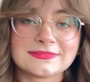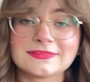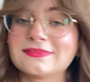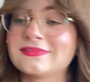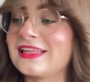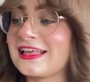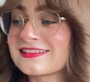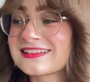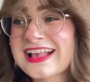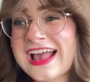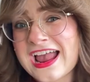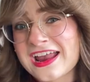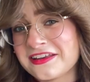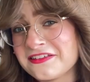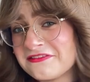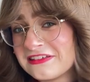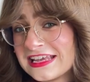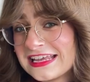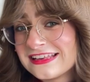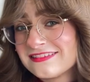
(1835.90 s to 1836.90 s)
That's kind
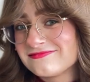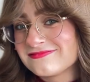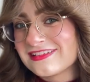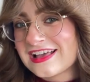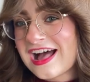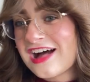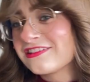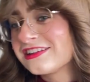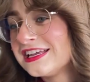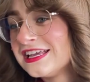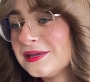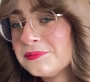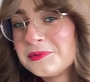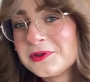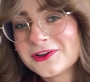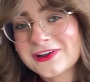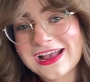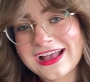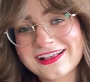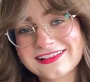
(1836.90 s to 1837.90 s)
of it. I'll keep
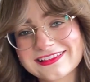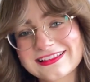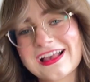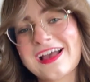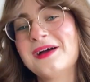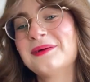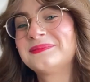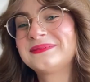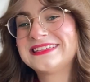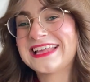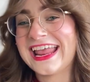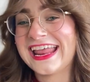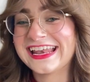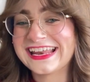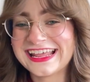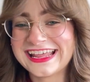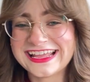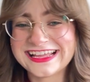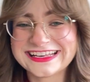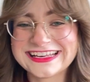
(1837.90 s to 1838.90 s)
you guys
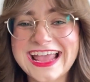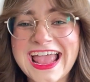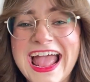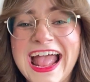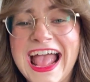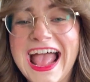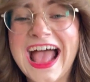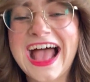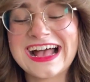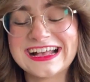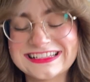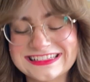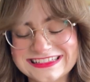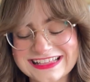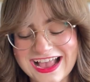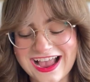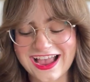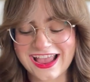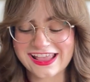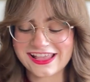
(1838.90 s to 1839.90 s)
updated as
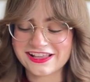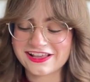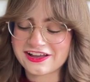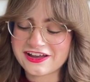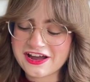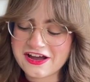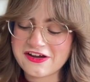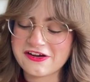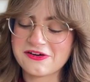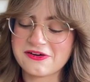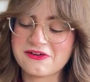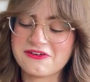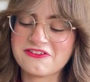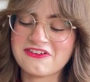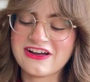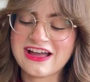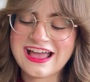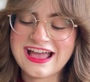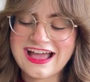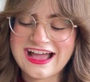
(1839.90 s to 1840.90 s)
I
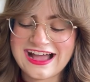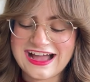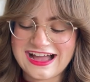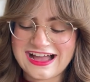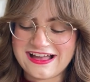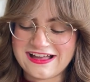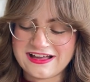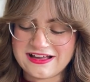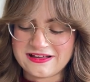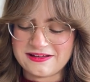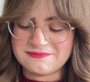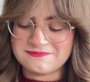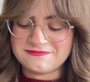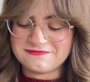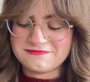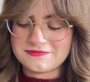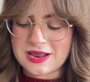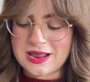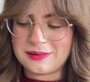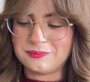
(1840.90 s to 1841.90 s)
go.
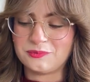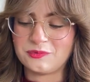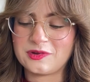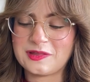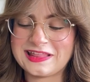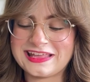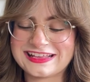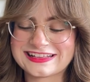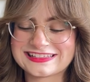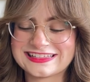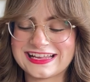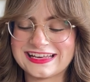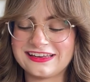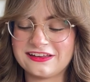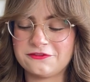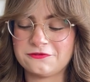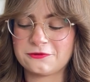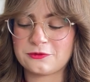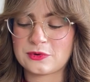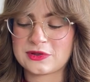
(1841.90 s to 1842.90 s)
I'm really
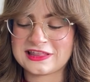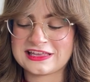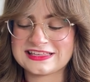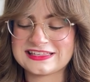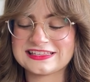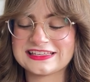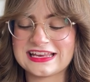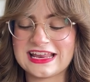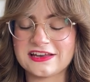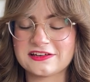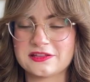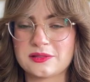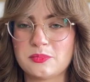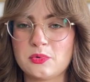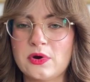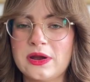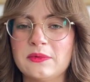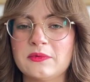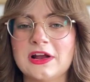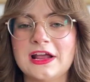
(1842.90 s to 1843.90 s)
excited for this to get to the
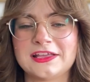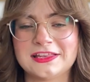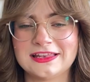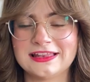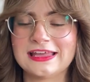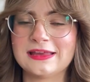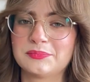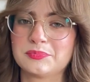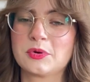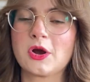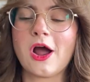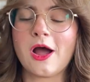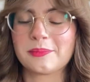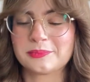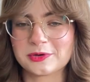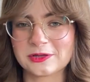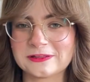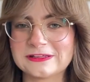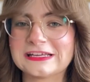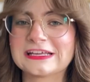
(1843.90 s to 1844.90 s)
point where I can like
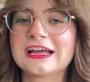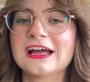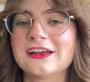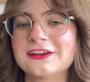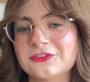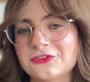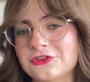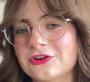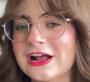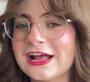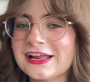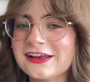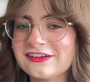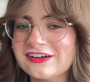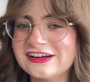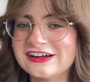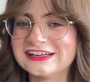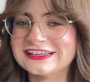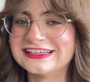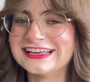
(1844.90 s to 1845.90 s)
properly kind of try it
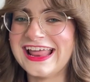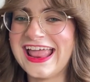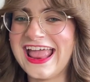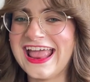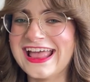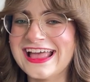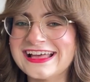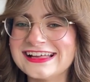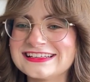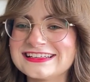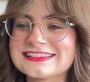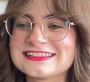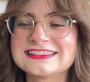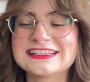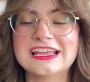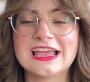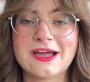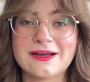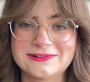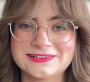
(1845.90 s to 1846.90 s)
on and
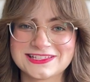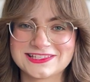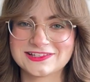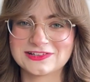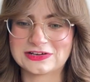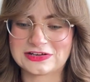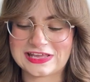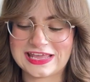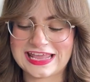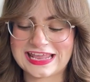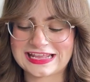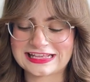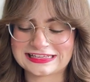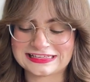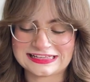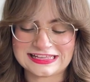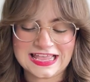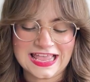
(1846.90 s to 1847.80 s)
see how it's looking.